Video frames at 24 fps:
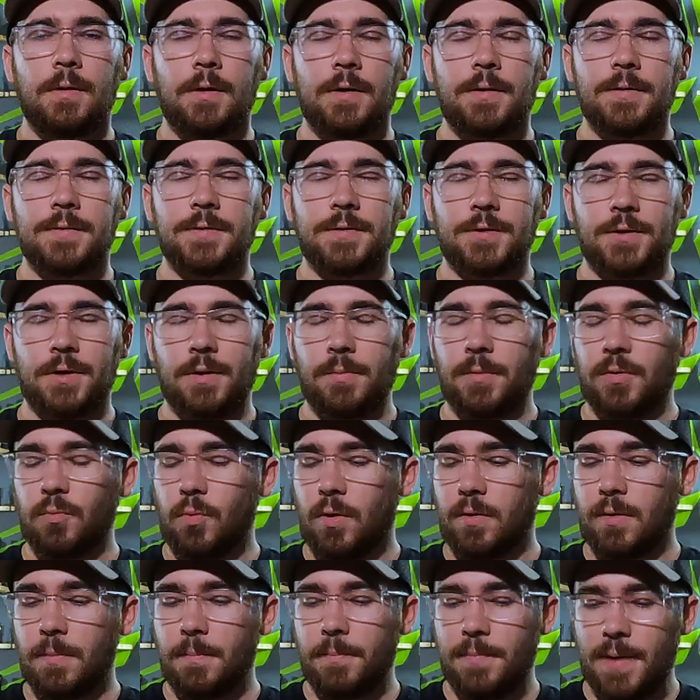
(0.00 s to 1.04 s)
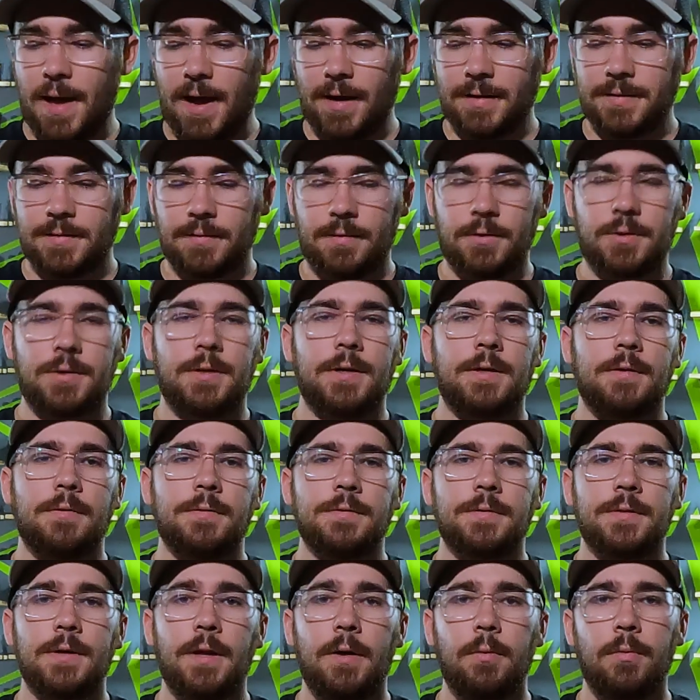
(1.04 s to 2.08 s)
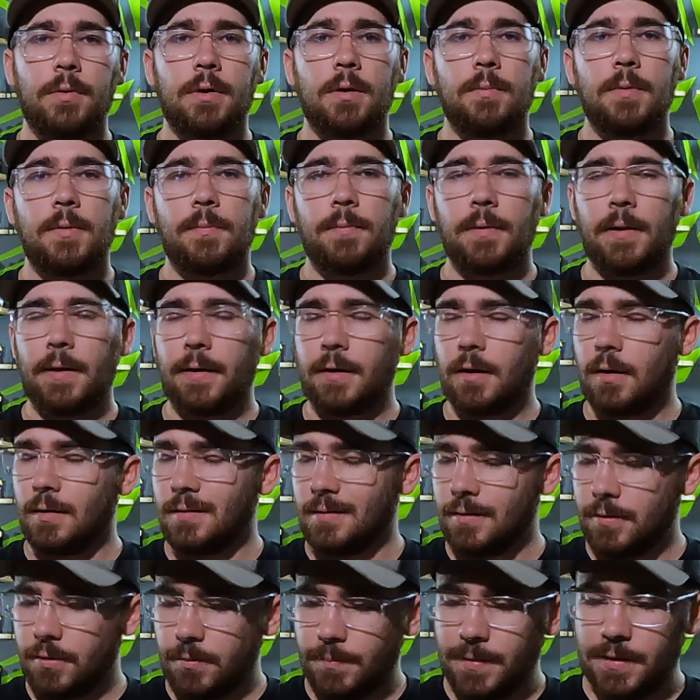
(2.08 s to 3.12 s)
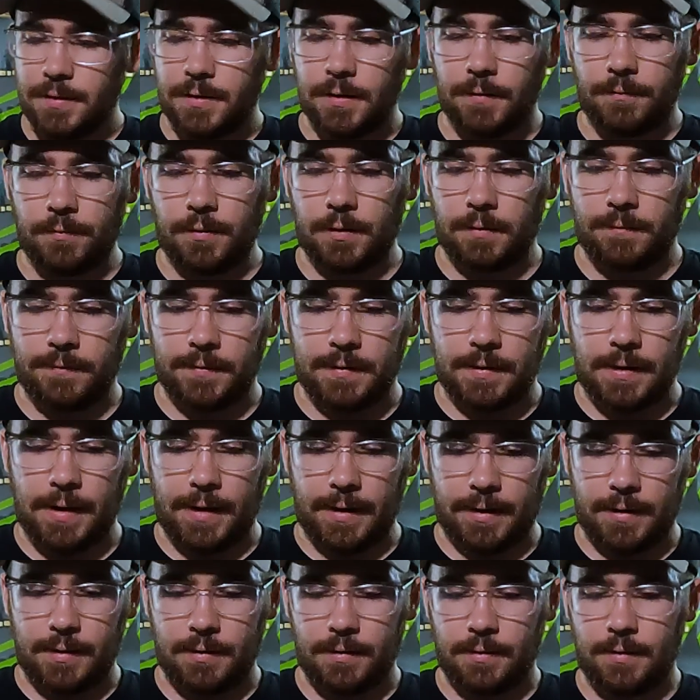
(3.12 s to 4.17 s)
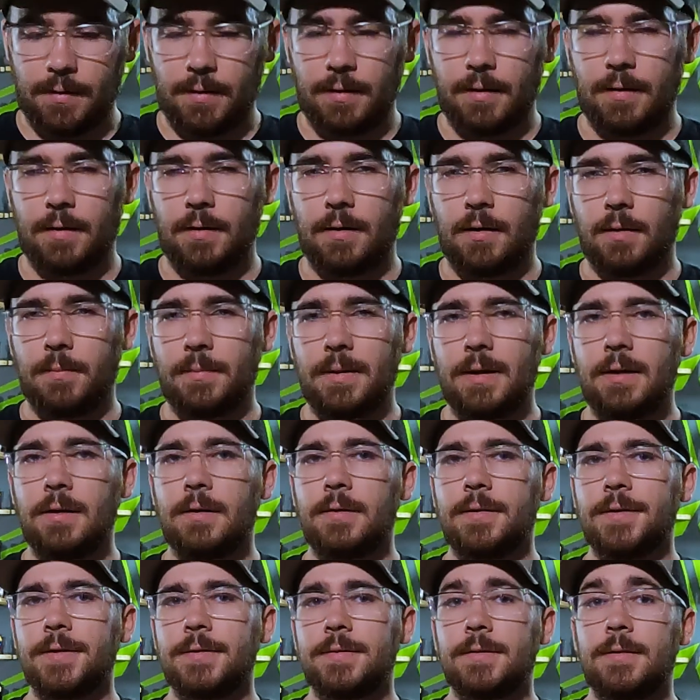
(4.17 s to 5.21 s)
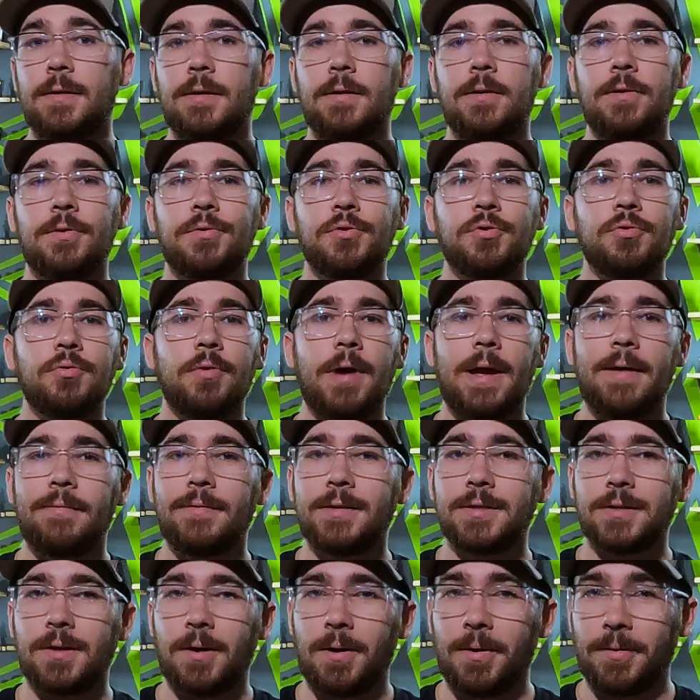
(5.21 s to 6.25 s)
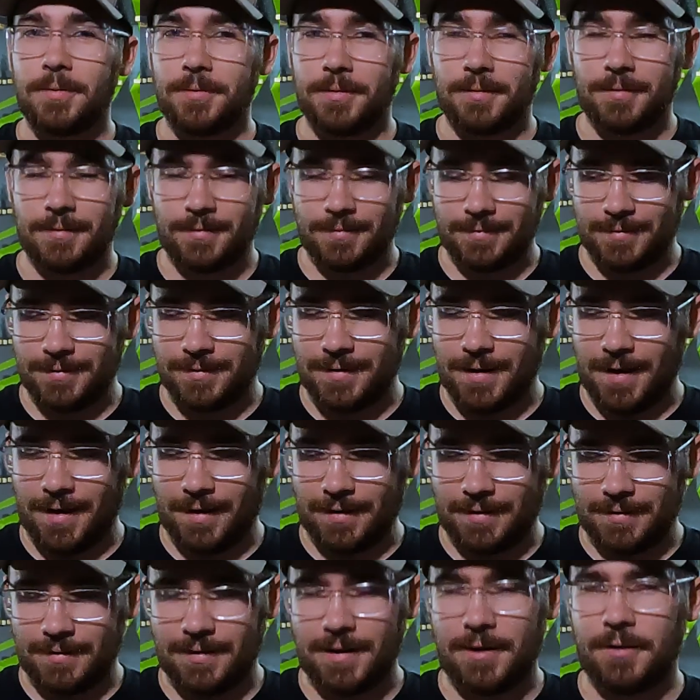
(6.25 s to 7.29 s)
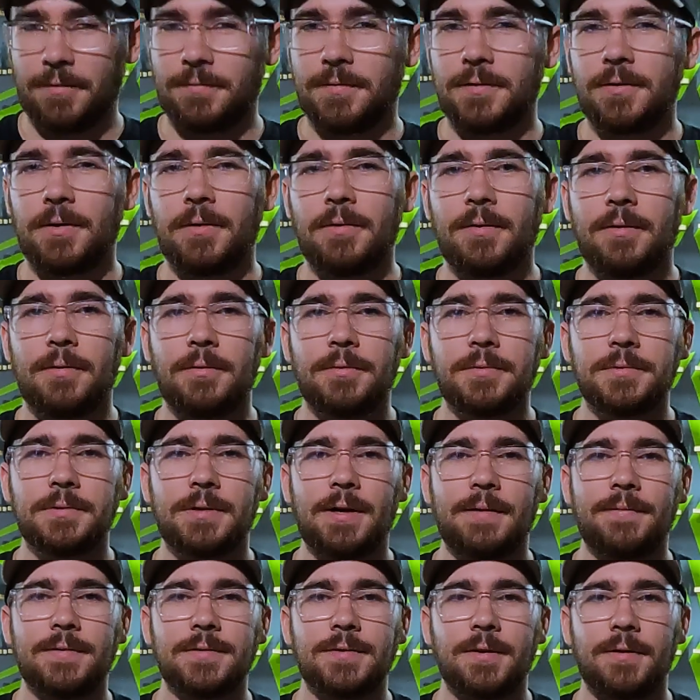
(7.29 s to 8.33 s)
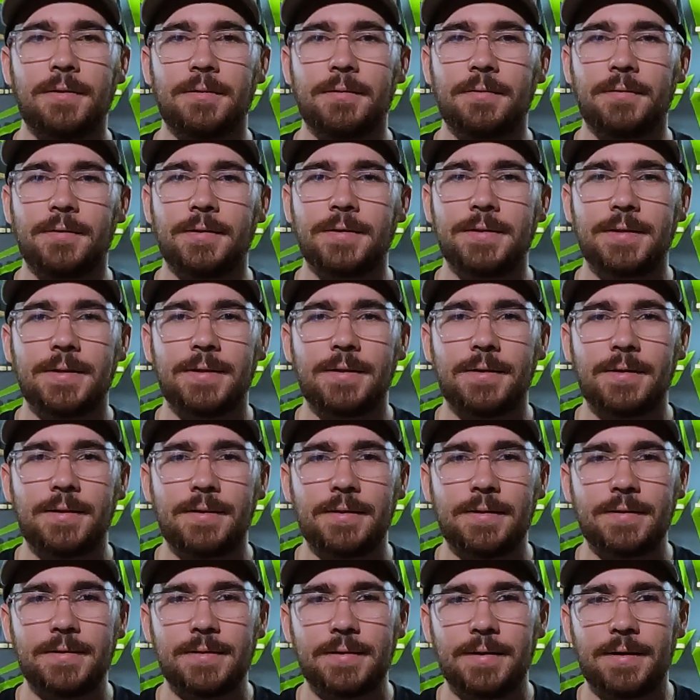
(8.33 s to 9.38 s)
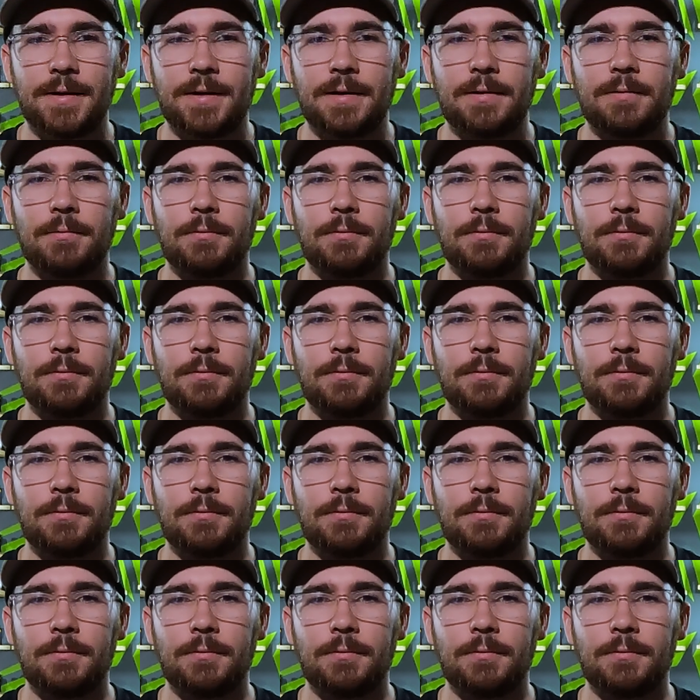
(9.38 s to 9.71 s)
Ladies and gentlemen, welcome back to the channel. Today we're going to be playing a little bit different of a deck. It is the Travis Hunter deck. Now, if you don't know who Travis Hunter is, he is a